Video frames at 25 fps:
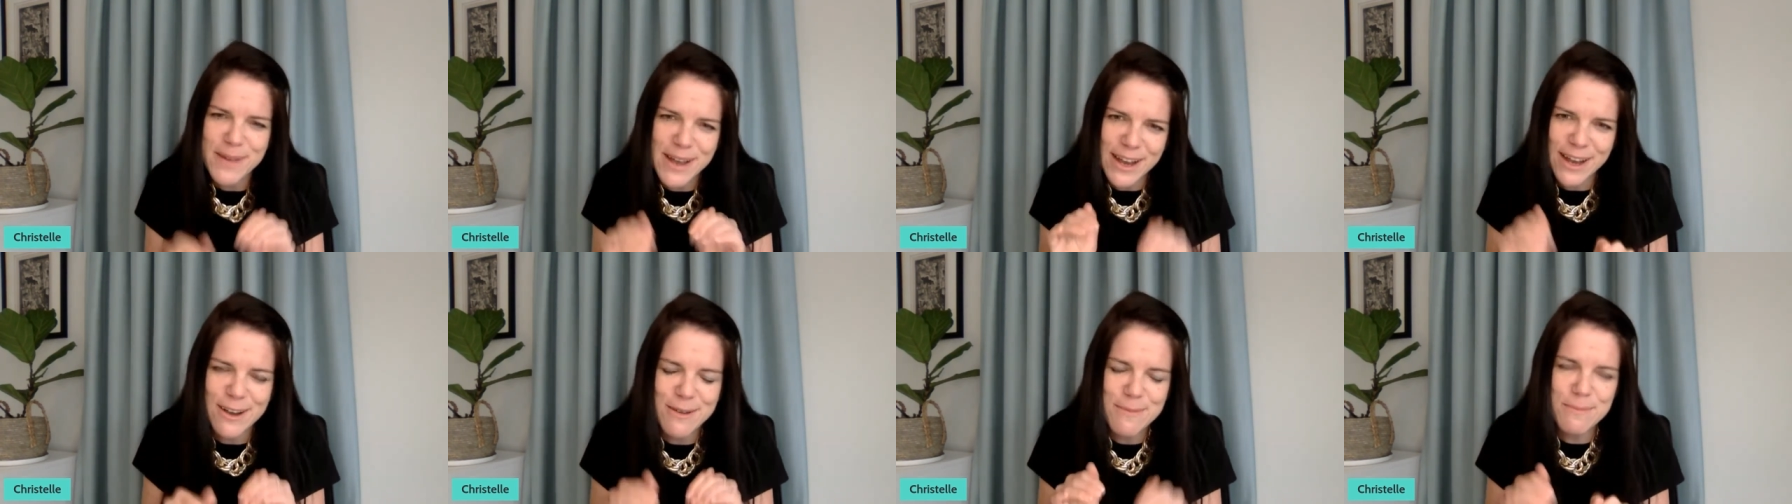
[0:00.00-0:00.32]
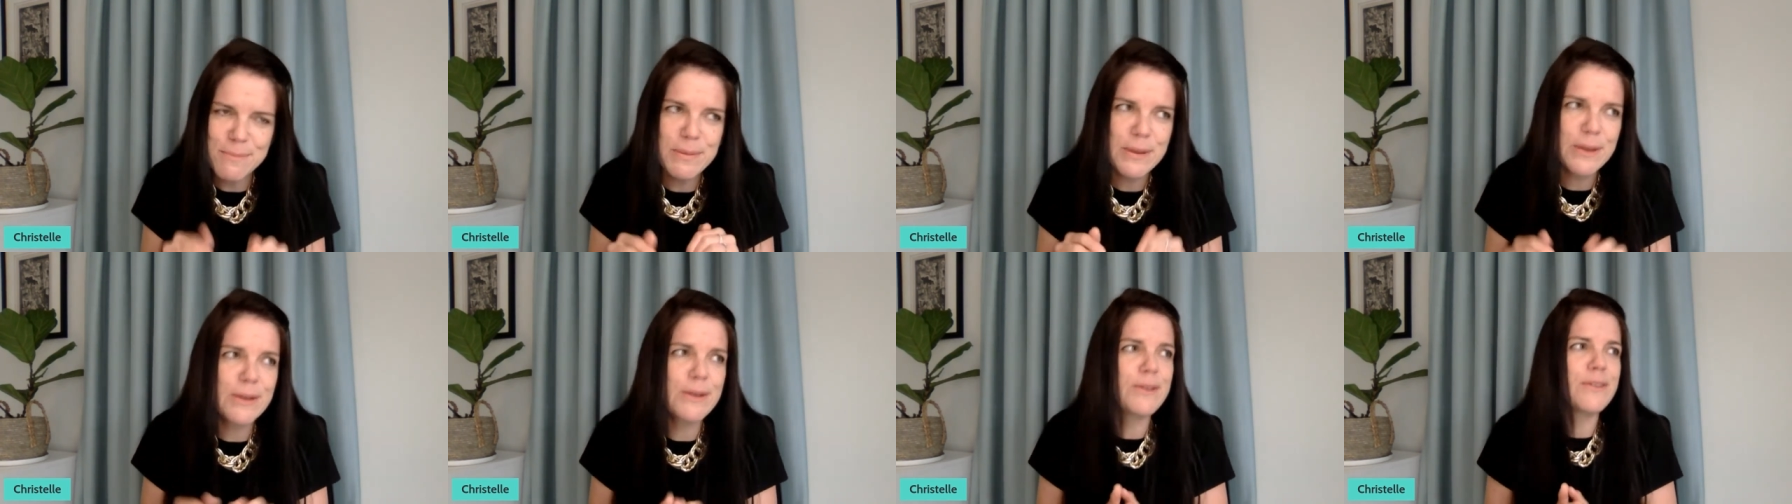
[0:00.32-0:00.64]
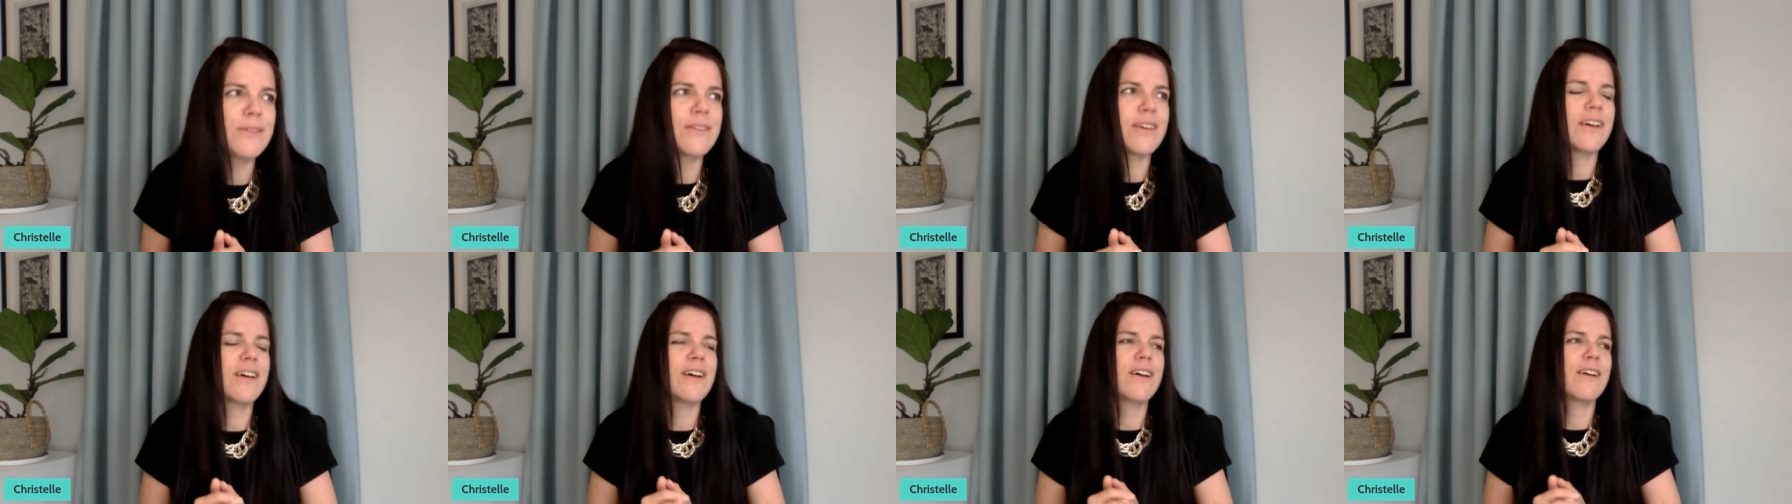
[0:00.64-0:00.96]
my
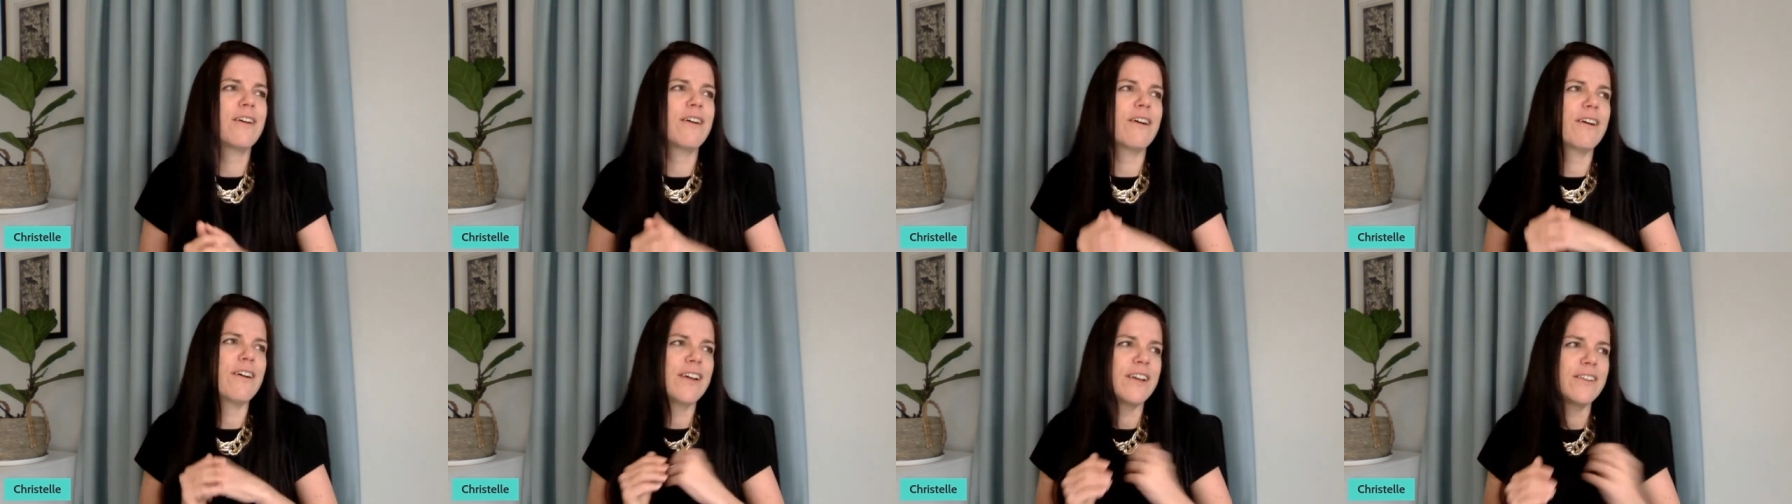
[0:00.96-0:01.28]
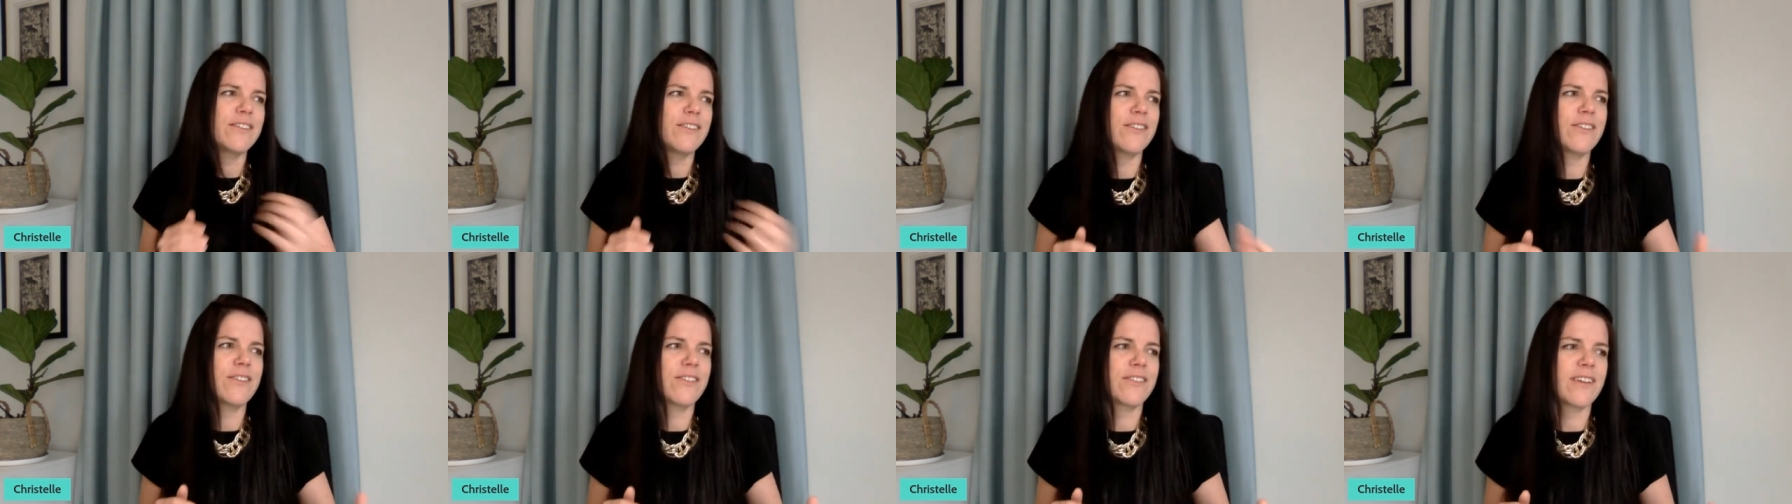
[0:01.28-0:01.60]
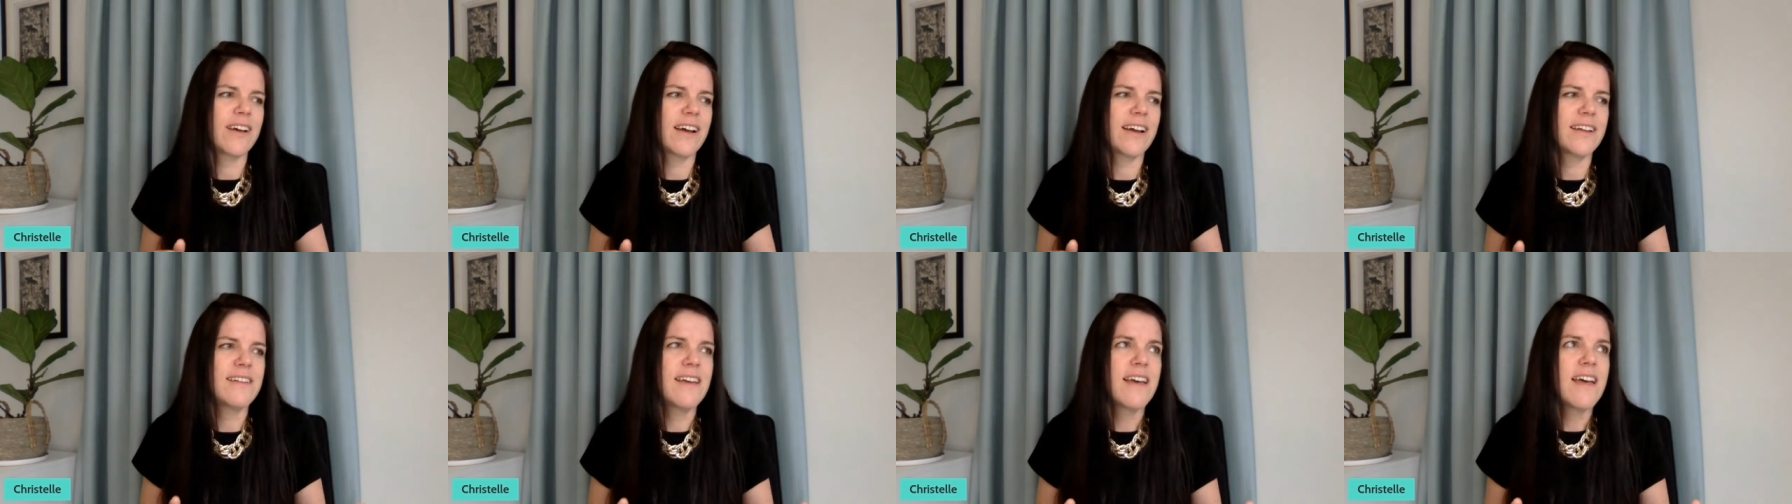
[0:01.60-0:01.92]
computer, going to
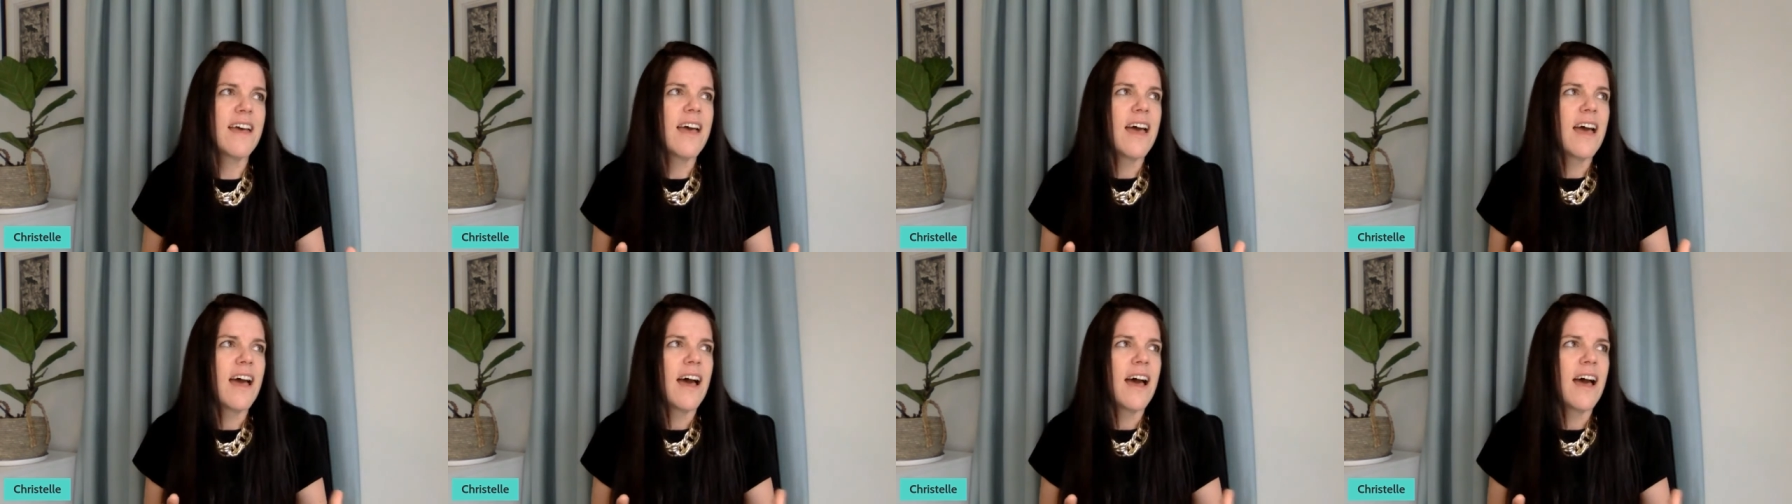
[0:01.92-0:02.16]
site.